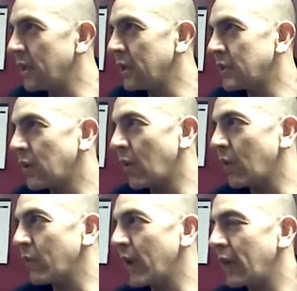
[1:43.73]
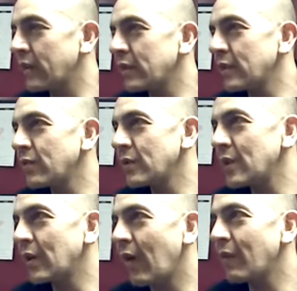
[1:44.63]
so we had this
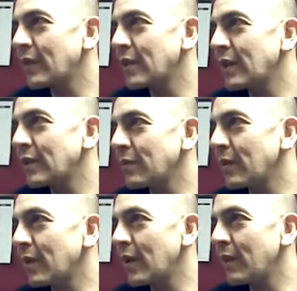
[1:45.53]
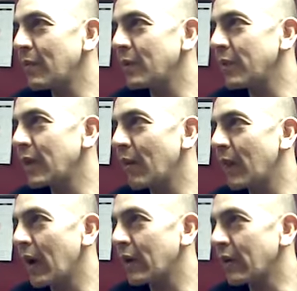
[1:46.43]
interesting conversation with him, and we got
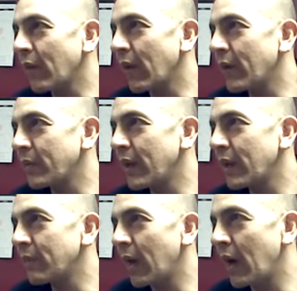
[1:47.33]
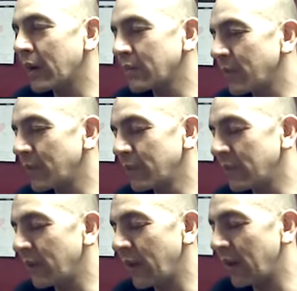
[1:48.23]
back in the road and we headed back because we
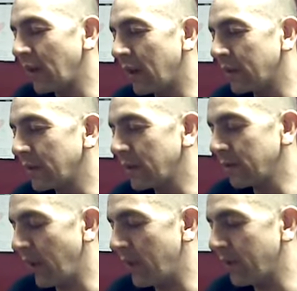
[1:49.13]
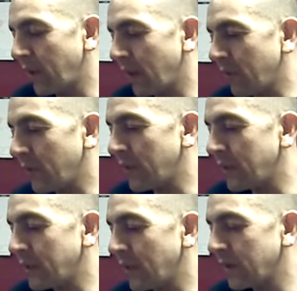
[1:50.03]
had a lot of ground to cover,
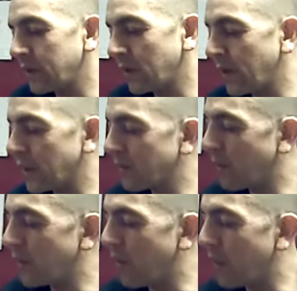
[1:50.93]
and so the next morning my